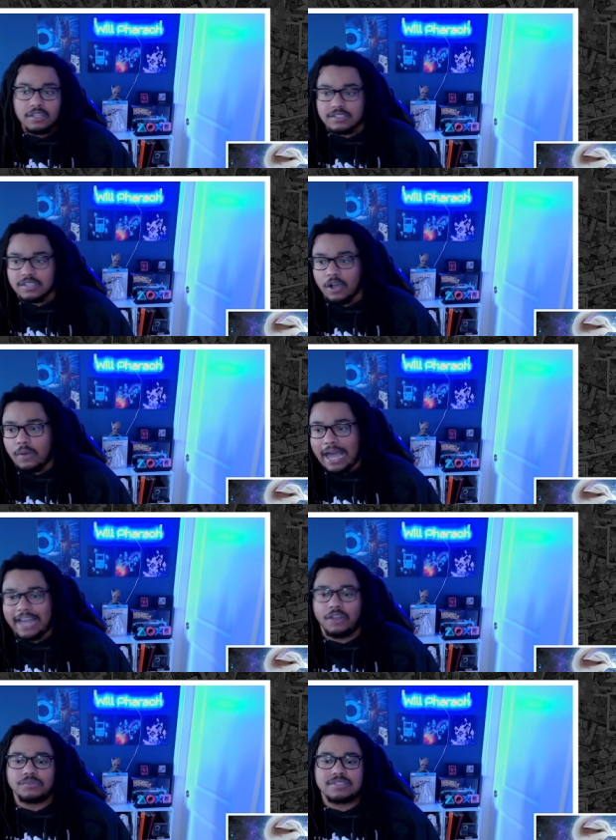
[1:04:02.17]
So
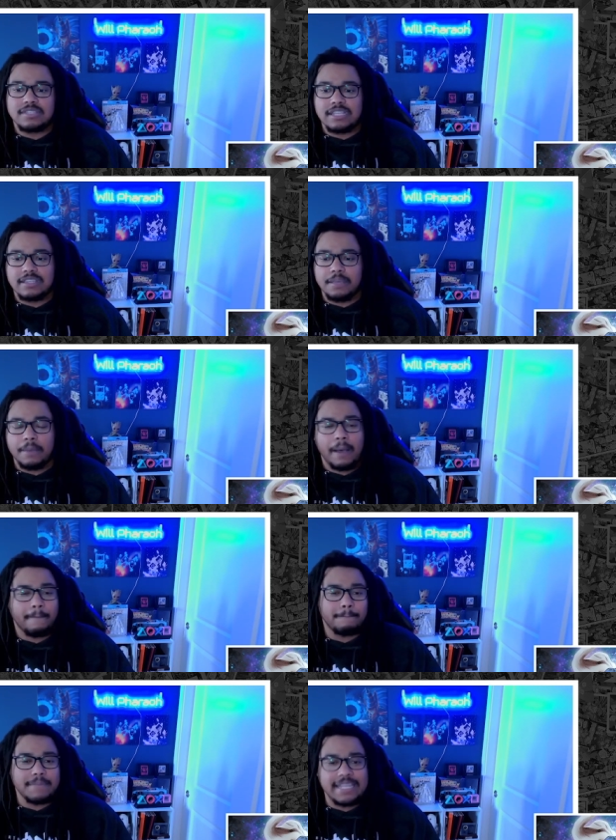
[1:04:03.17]
I don't see them
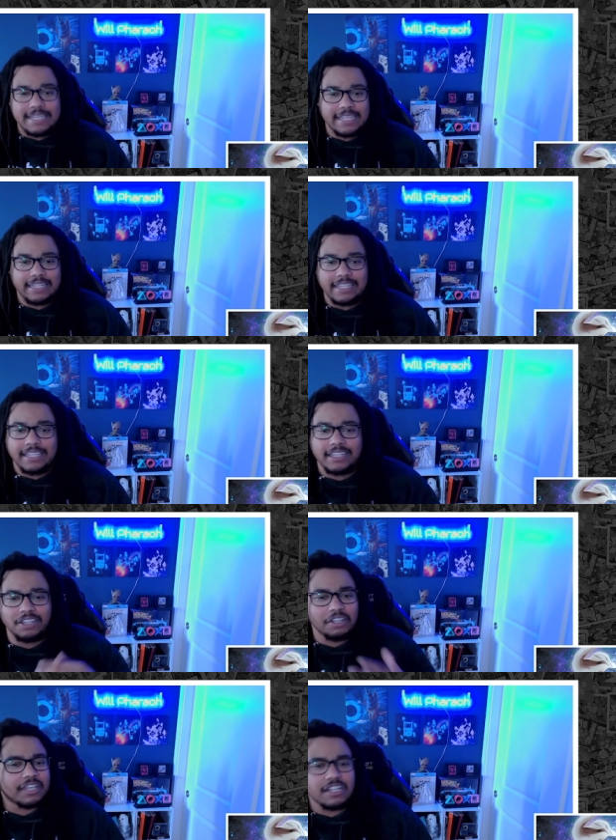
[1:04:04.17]
immediately
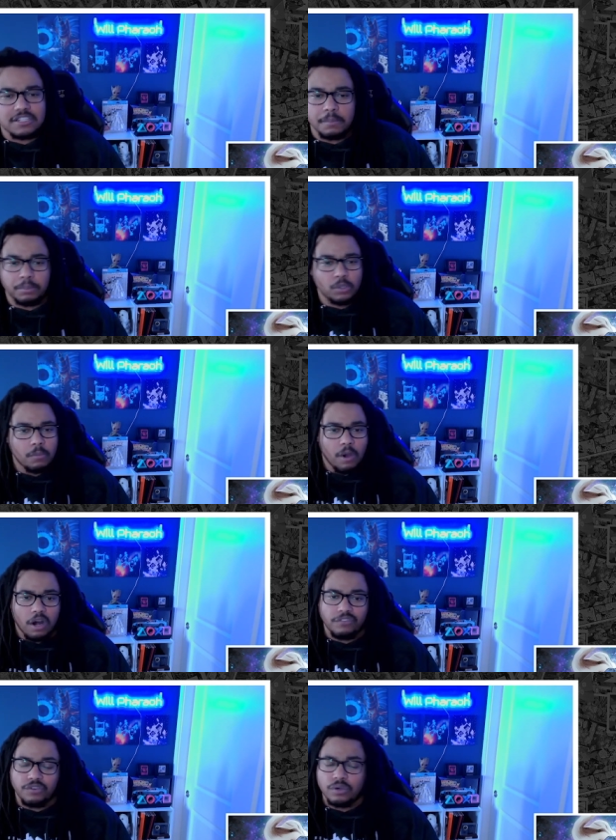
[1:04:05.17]
looking to Blue
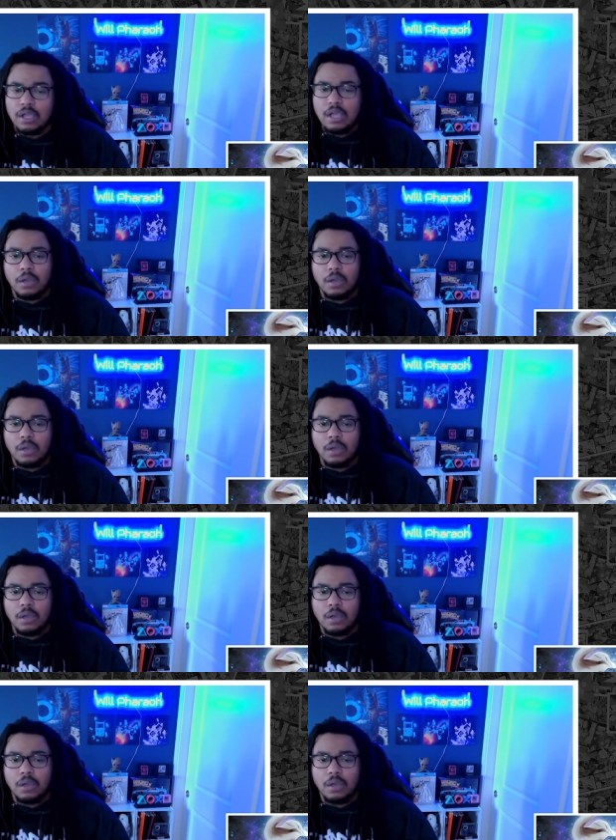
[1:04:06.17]
Marvel